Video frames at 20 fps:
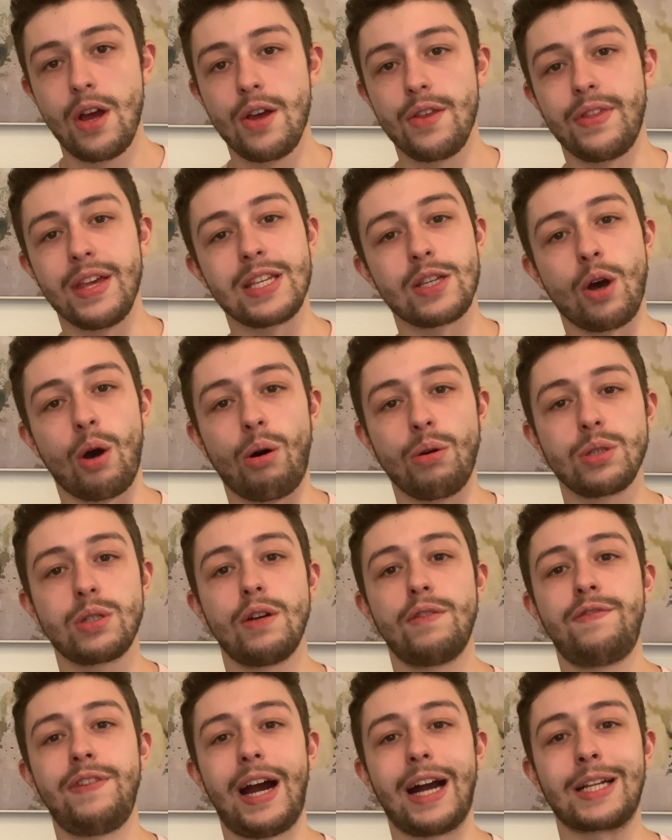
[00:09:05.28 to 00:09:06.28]
This also
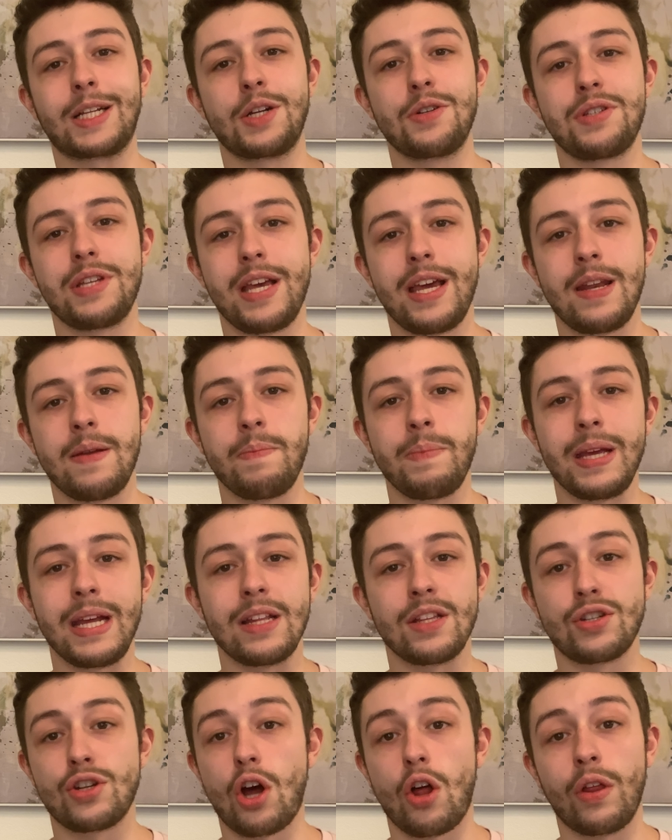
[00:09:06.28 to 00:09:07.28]
factors in me
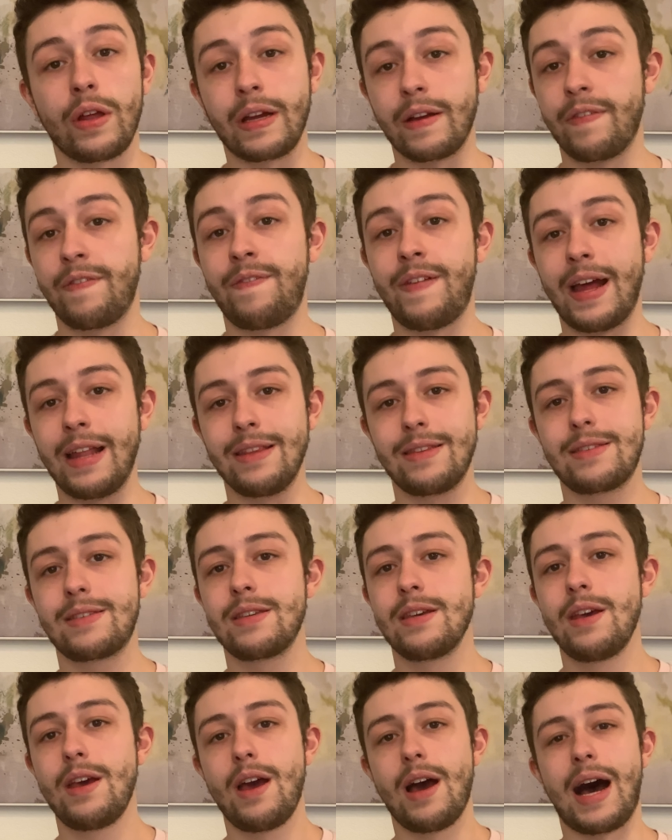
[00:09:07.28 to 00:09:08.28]
installing a
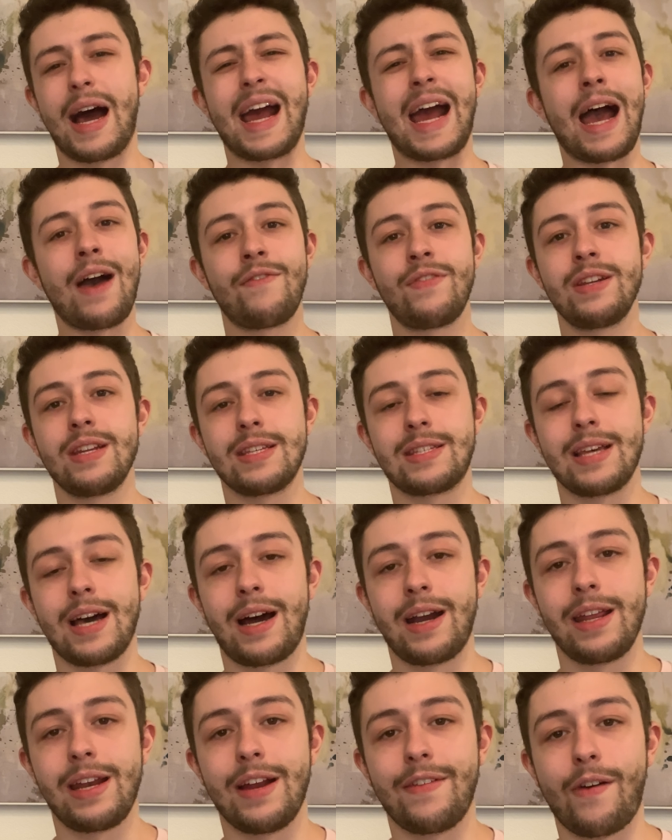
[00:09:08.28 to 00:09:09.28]
fence. I haven't
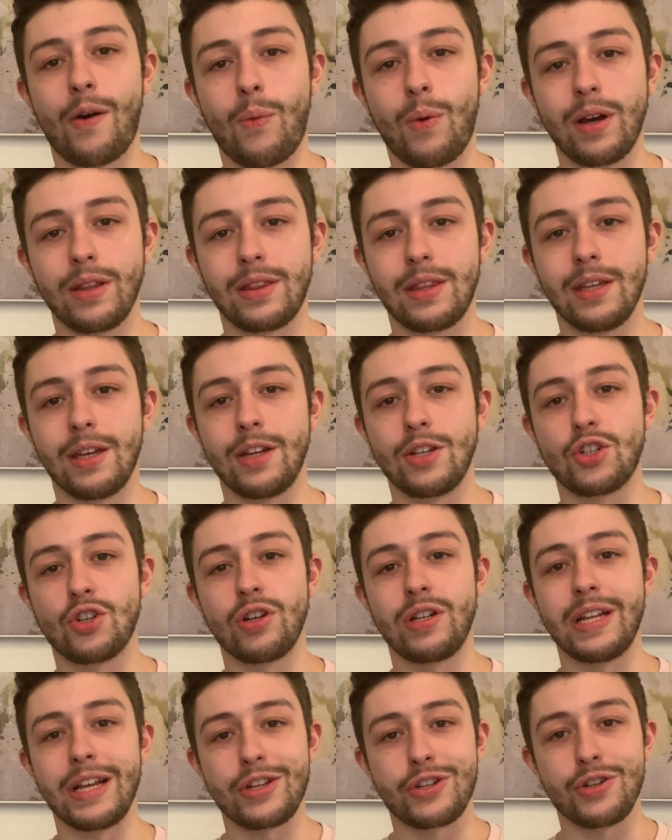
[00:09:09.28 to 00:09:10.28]
decided if I want the
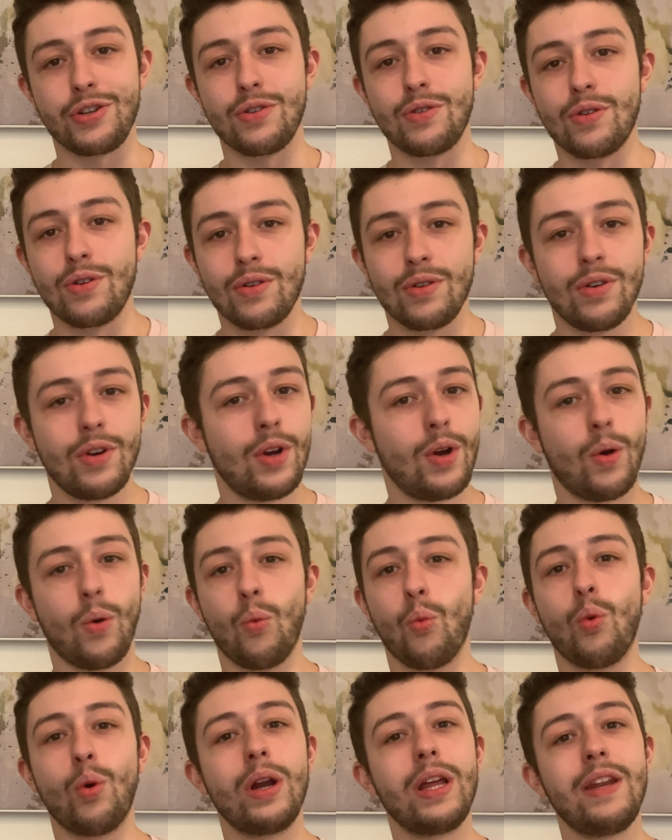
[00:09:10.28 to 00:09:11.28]
traditional
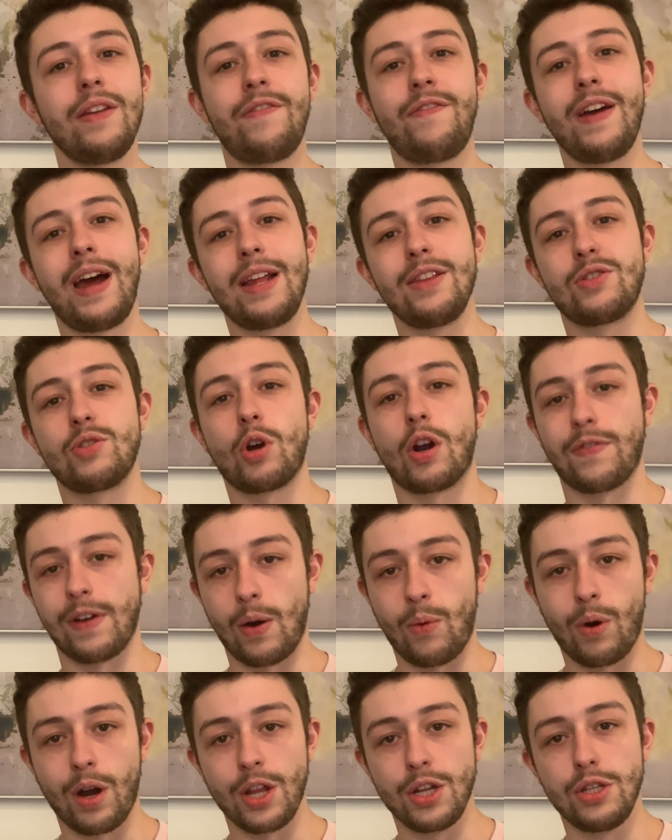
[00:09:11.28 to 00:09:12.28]
wooden fence or if I
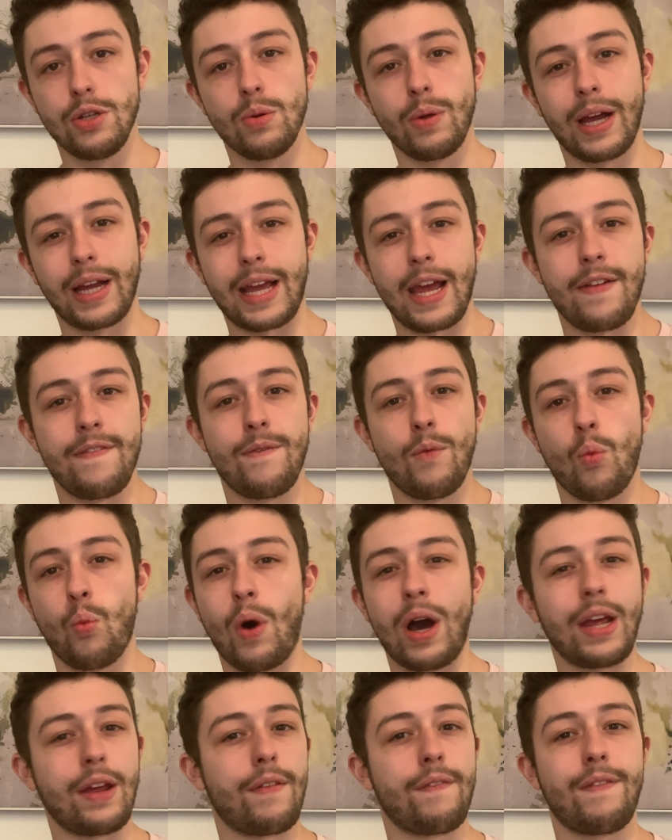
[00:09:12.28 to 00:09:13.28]
want to do like a
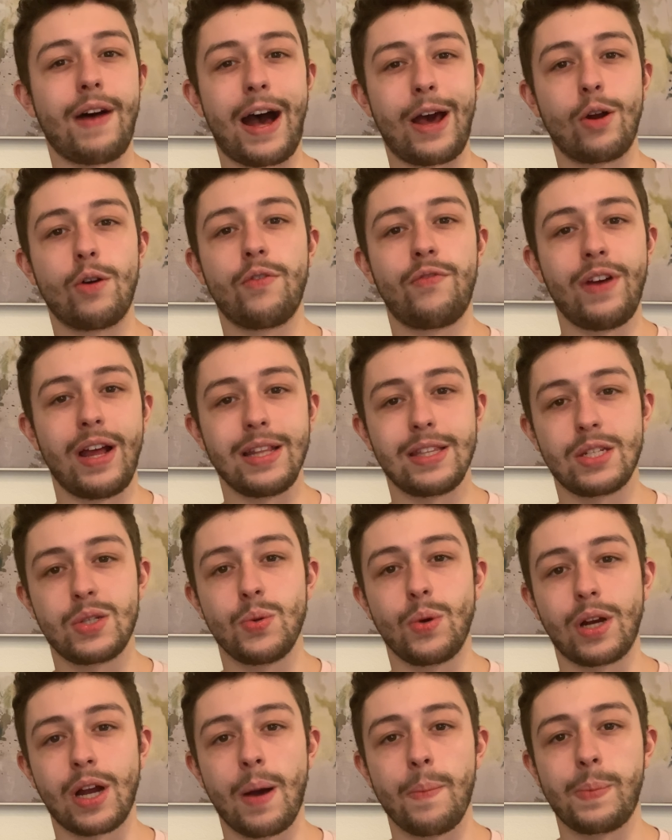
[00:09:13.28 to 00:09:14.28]
white vinyl fence
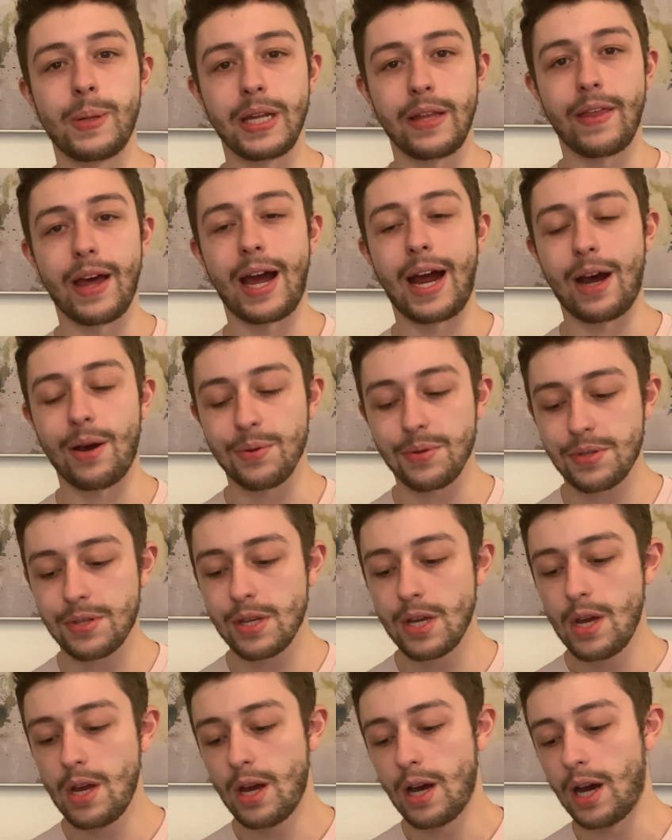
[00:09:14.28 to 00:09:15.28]
to accompany the house.